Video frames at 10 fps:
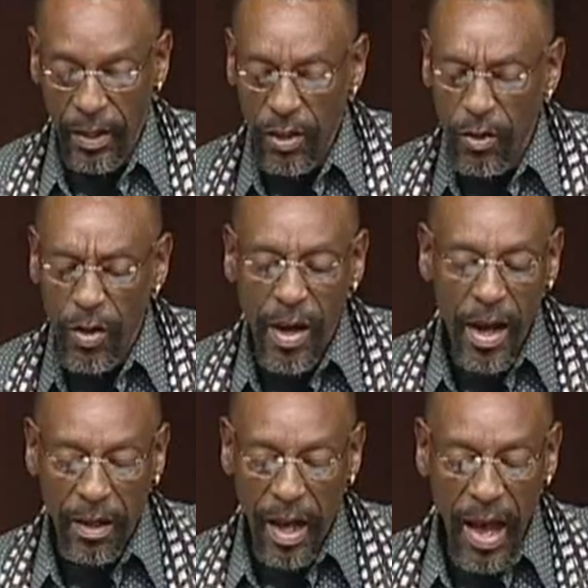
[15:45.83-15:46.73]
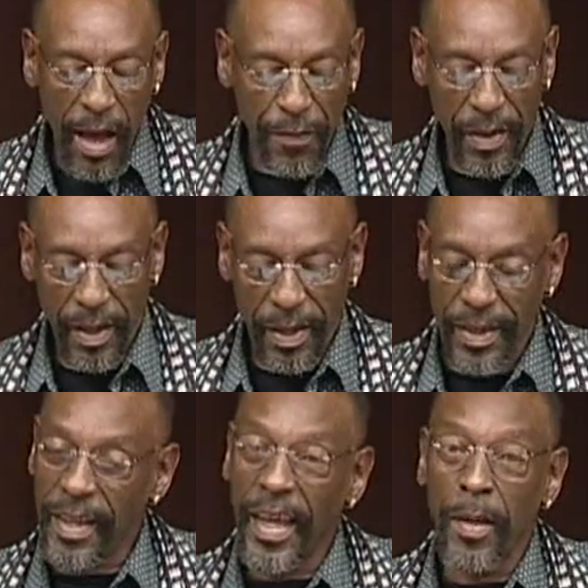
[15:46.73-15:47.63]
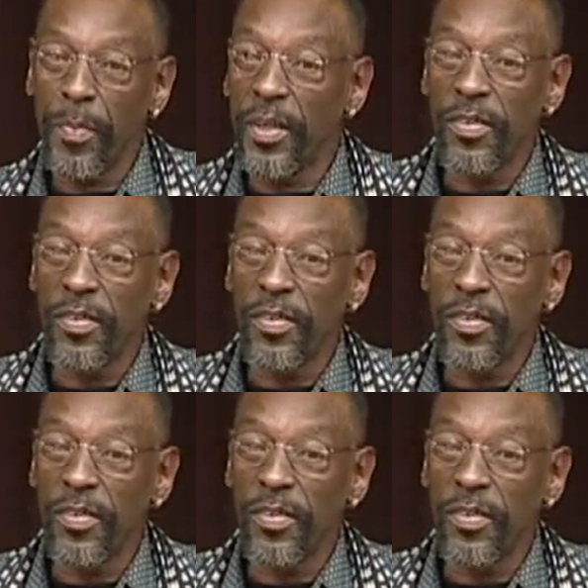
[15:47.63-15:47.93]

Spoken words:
you know how coffee can't be